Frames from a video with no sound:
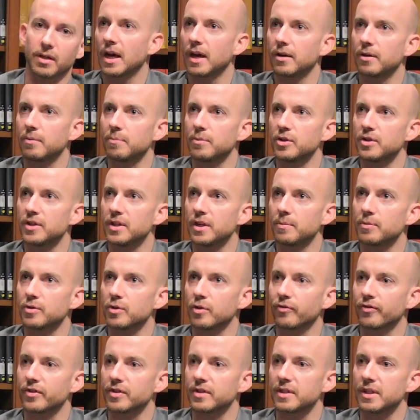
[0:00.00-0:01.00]
How do museums
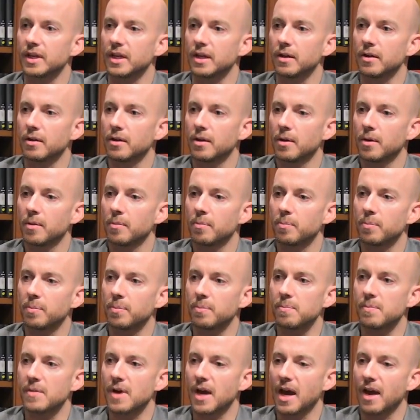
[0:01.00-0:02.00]
obviously
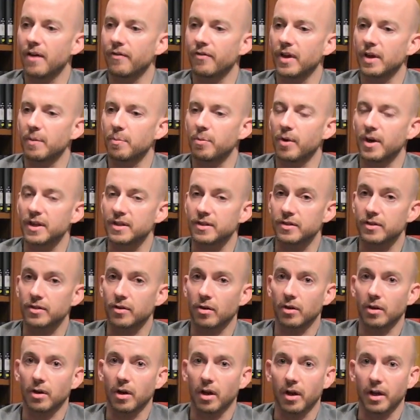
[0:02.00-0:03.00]
have their presence
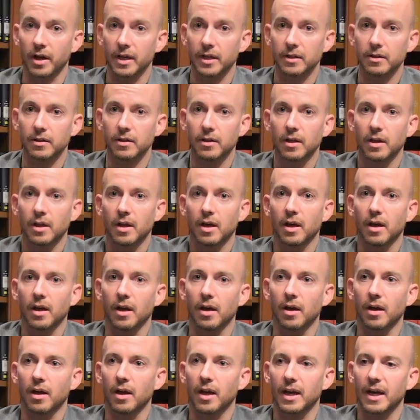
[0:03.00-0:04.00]
online,
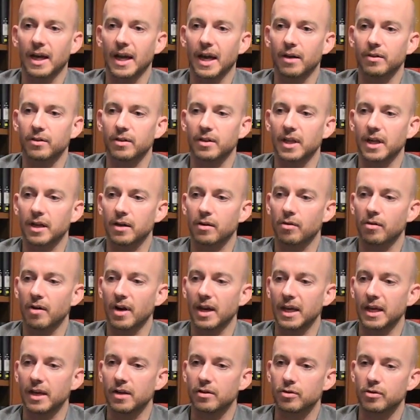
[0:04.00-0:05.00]
uh, and how do they
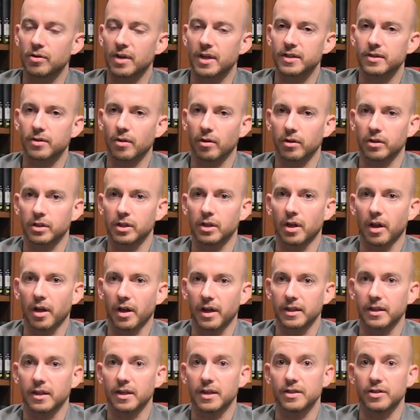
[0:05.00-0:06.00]
create interest
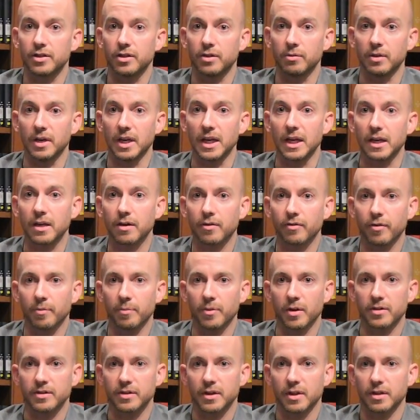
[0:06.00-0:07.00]
online that is unique from
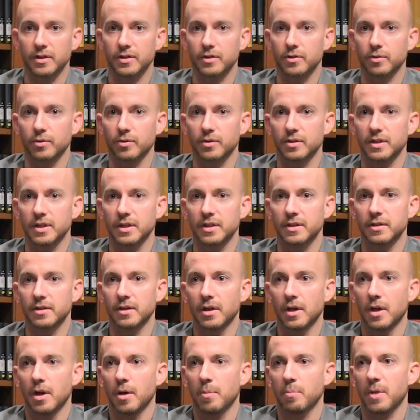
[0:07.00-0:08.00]
those other sources?
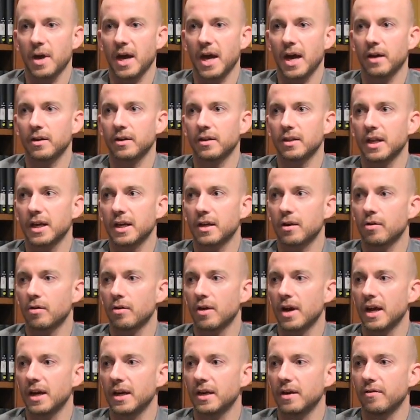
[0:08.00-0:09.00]
But how do they
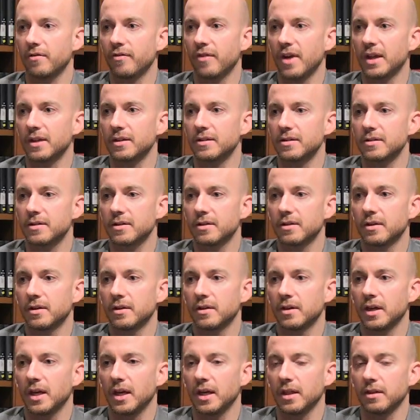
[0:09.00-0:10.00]
create an event
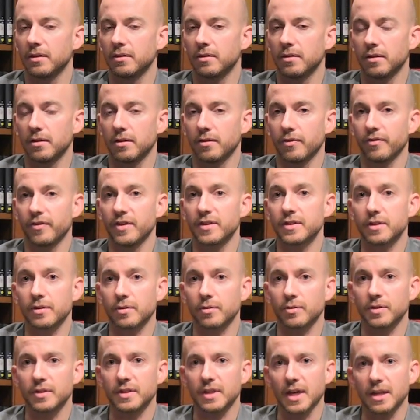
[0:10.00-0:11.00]
in the
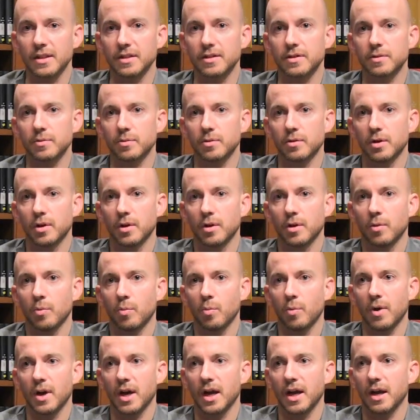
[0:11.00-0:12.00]
physical sense?
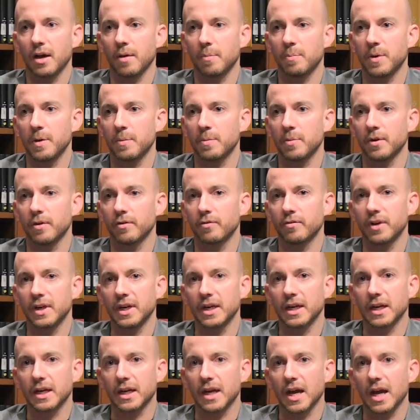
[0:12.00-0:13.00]
where people are
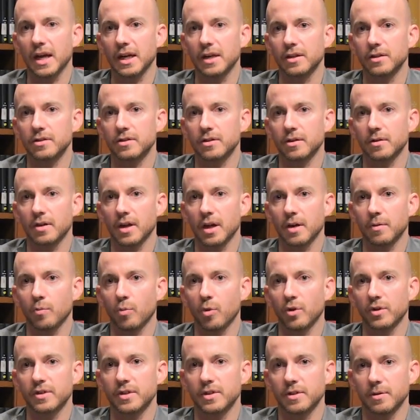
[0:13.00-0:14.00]
really engaged and,
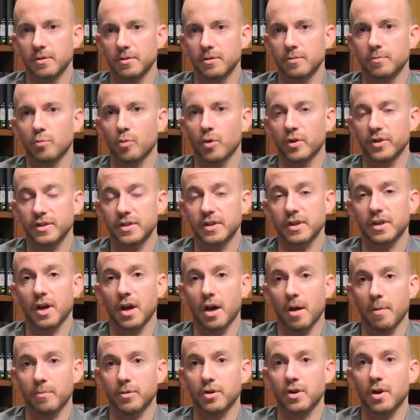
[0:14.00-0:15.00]
and want to want to
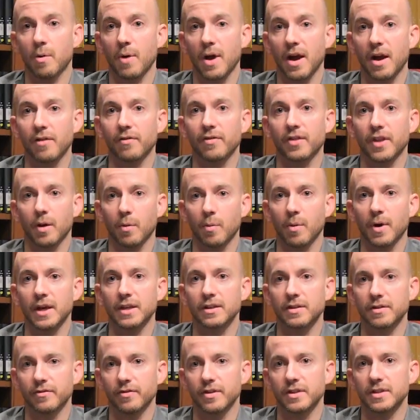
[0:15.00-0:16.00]
come go out of their way
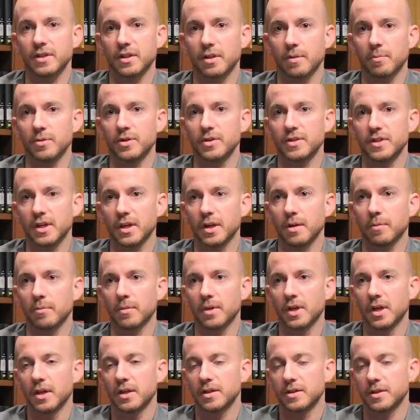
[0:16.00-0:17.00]
to visit the museum
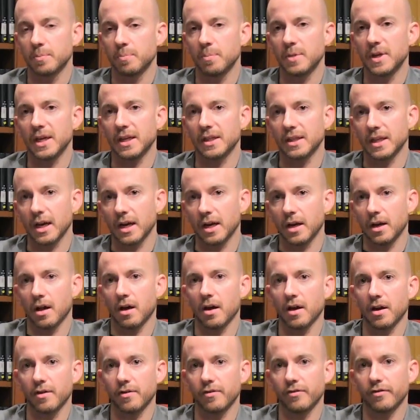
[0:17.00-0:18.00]
to be in that
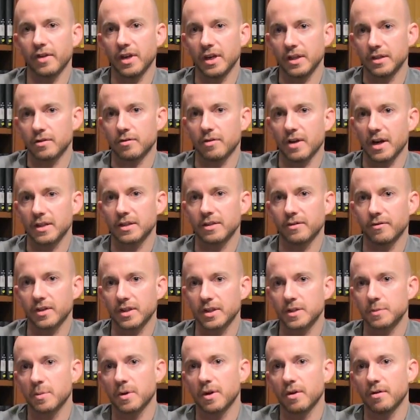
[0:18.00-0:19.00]
live interactive
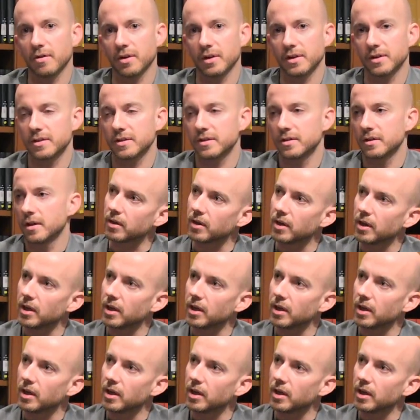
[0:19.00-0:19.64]
experience.